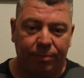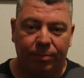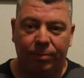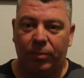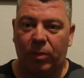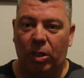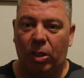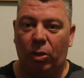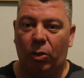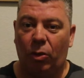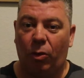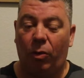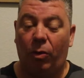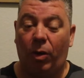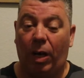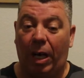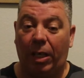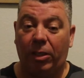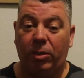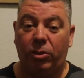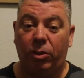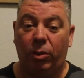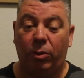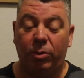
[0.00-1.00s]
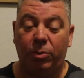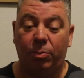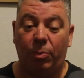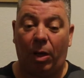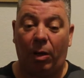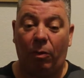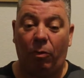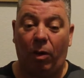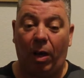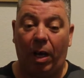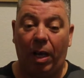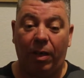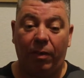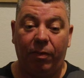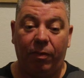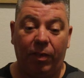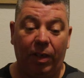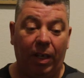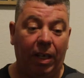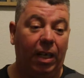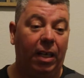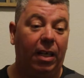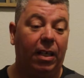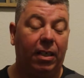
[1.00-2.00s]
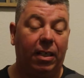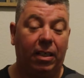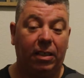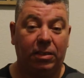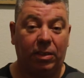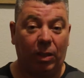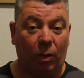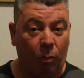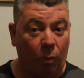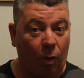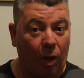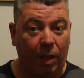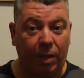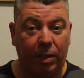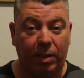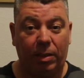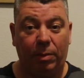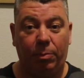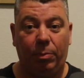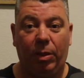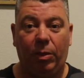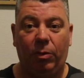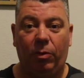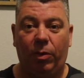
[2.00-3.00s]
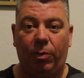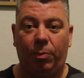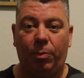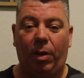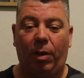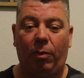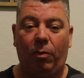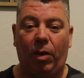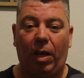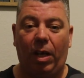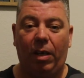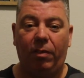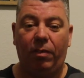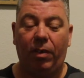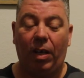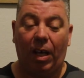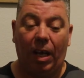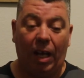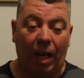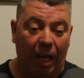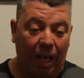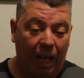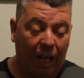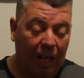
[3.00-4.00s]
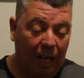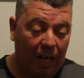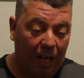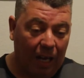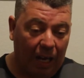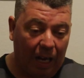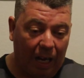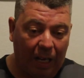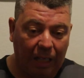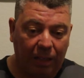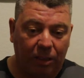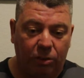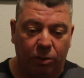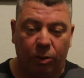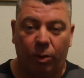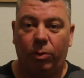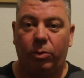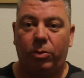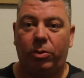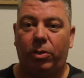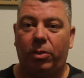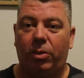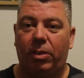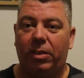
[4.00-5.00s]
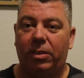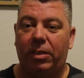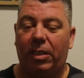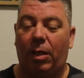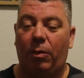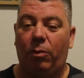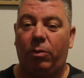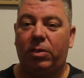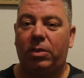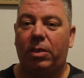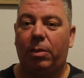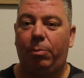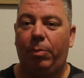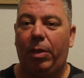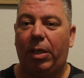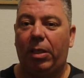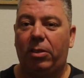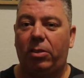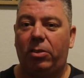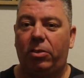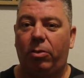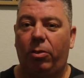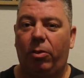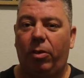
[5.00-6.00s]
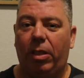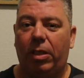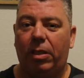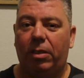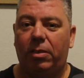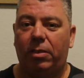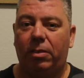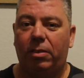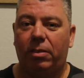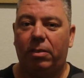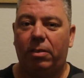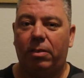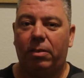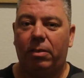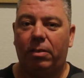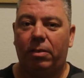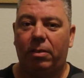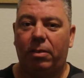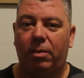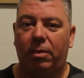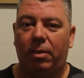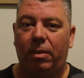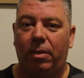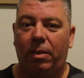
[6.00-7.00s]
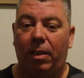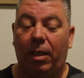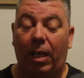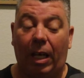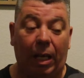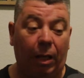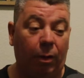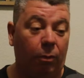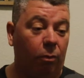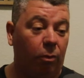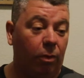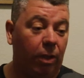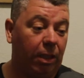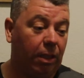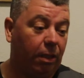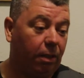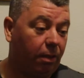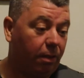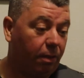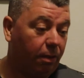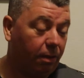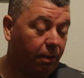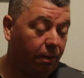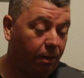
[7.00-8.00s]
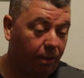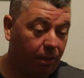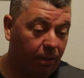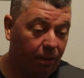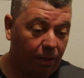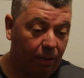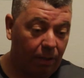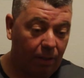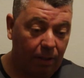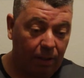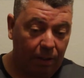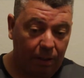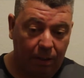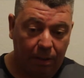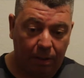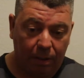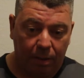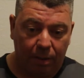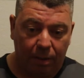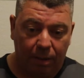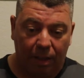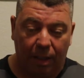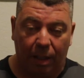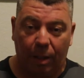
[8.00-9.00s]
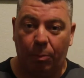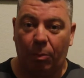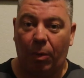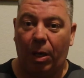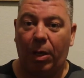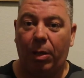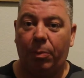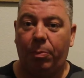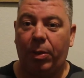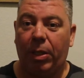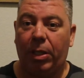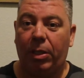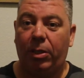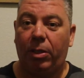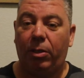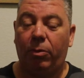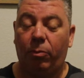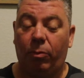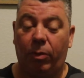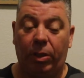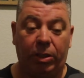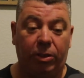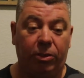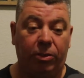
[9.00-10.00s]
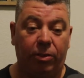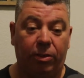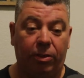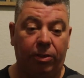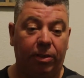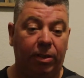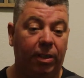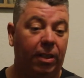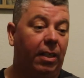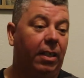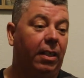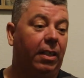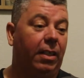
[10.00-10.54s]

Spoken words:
you know, I chose my wife because I wanted to be with my wife. I chose her because that was the best choice. And when, in my opinion, when you're